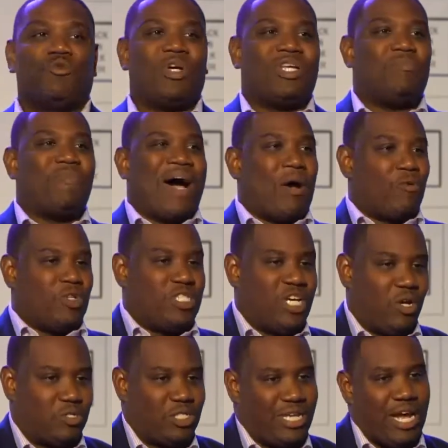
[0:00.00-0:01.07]
really about
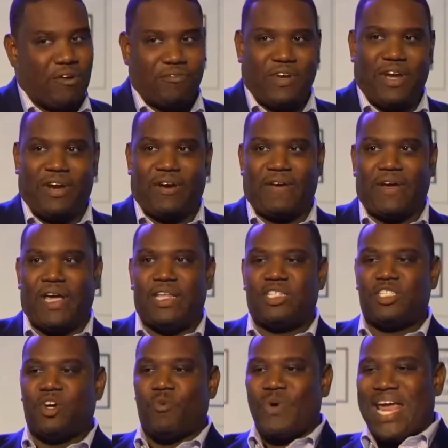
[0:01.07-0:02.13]
results in healthcare. And
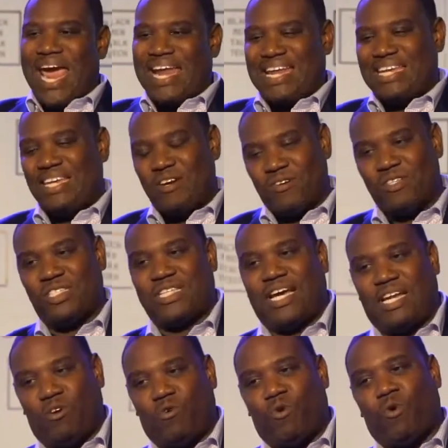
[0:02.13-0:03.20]
so we had a year
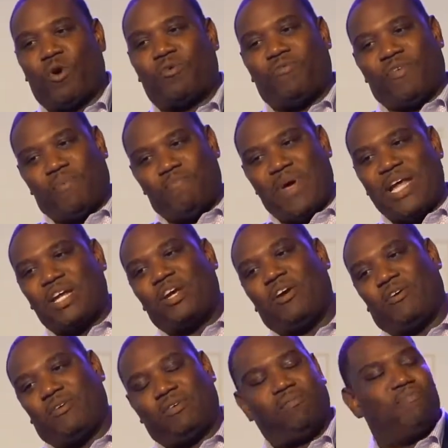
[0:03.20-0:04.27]
study. We worked with a
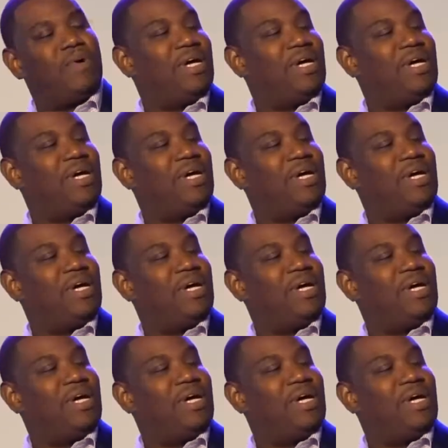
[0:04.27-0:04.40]
medical,